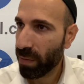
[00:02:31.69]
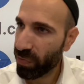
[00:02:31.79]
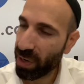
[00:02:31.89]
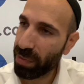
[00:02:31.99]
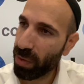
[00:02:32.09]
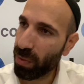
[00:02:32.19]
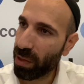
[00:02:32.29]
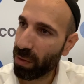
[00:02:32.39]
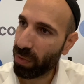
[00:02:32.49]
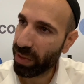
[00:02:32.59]
Same thing
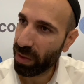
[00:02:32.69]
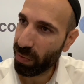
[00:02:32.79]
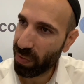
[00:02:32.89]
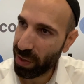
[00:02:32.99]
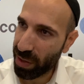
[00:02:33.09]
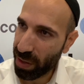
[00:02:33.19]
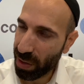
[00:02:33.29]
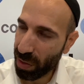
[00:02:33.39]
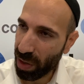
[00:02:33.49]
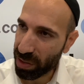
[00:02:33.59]
with
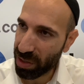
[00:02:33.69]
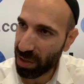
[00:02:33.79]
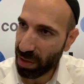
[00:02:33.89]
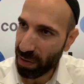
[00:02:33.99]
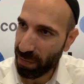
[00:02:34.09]
a lust.